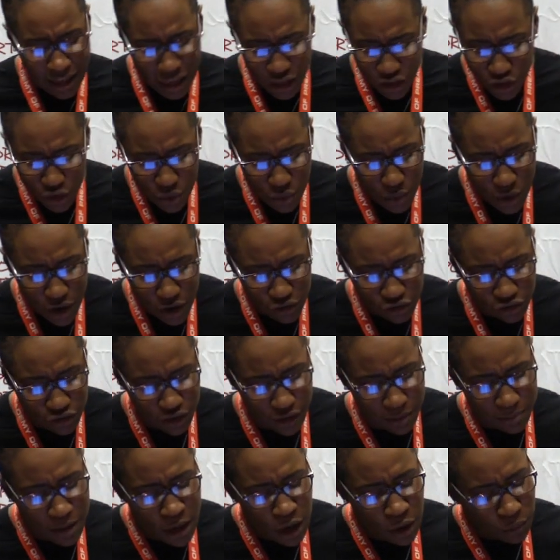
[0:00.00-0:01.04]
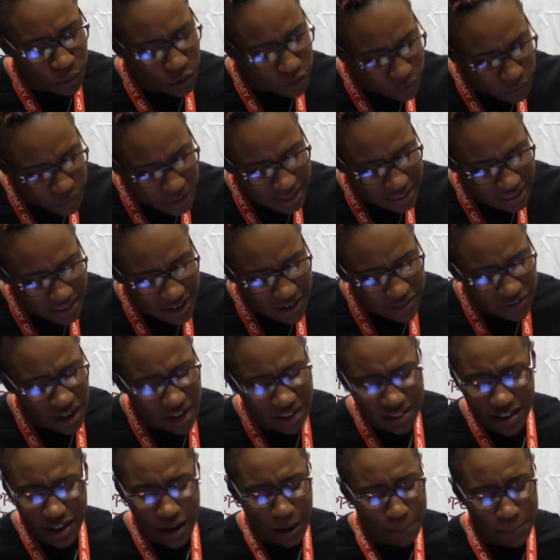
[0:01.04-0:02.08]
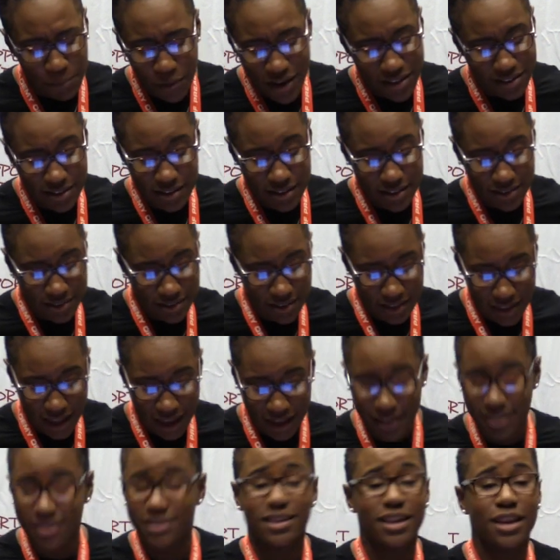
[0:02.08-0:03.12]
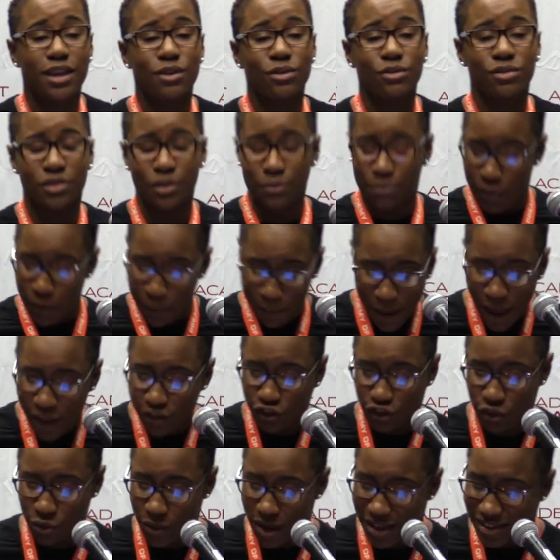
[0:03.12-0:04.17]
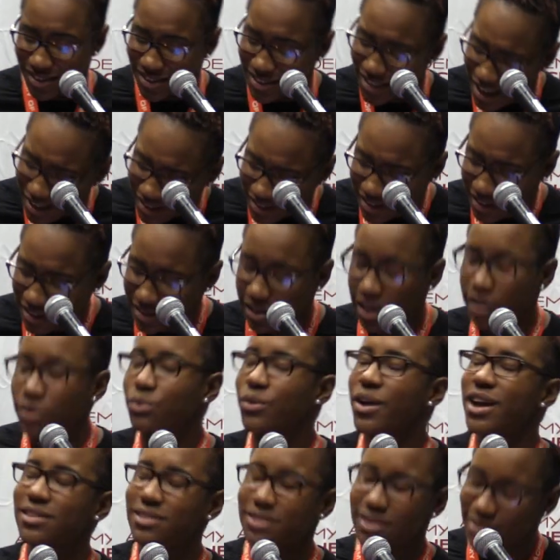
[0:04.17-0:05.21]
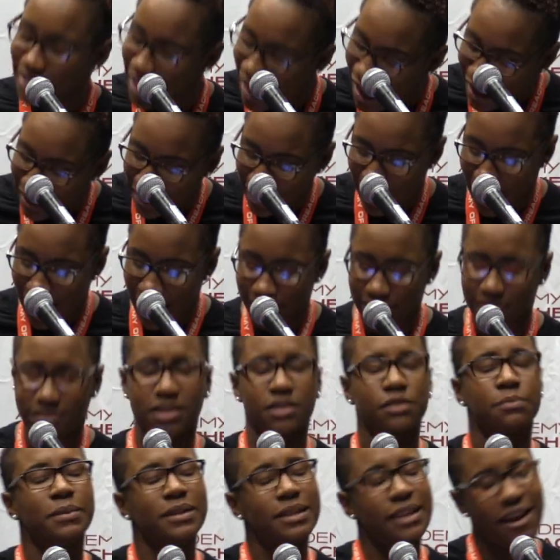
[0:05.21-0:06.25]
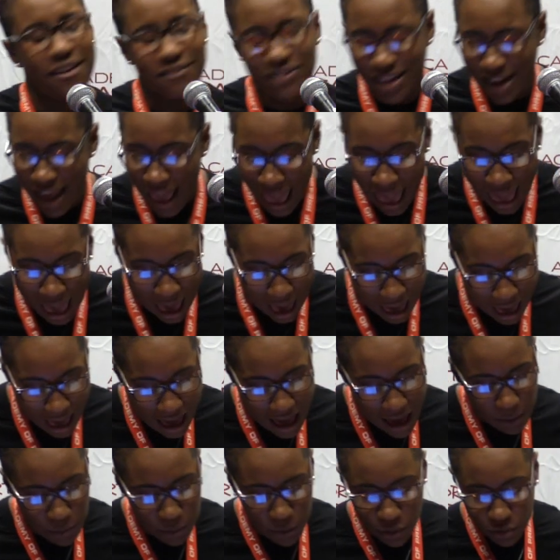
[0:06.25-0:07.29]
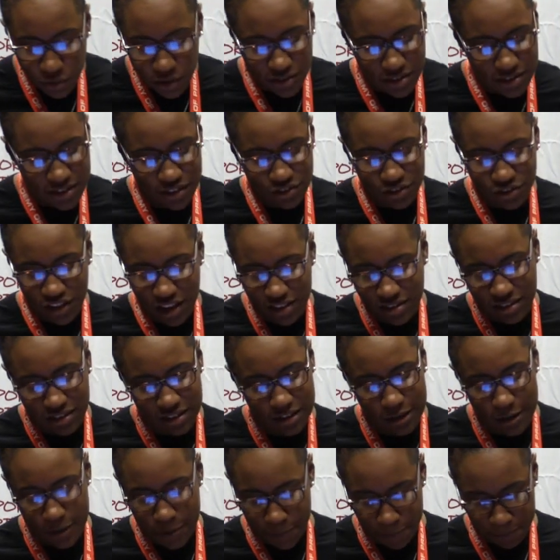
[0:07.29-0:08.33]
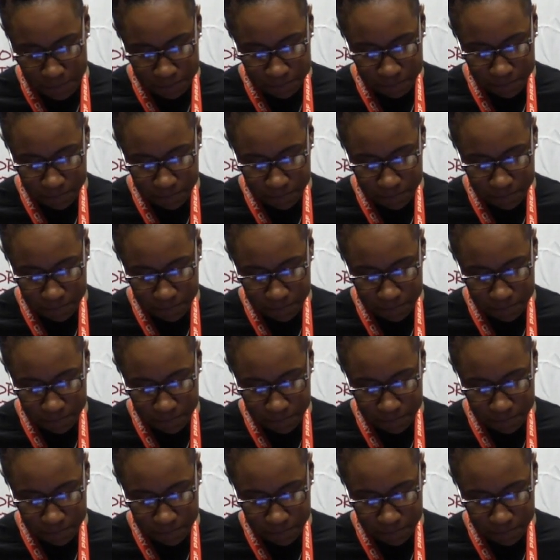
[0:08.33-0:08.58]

can you worship when we live under a presidency that continues to perpetuate sexist and racist ideologies? Beloved, I want to suggest to you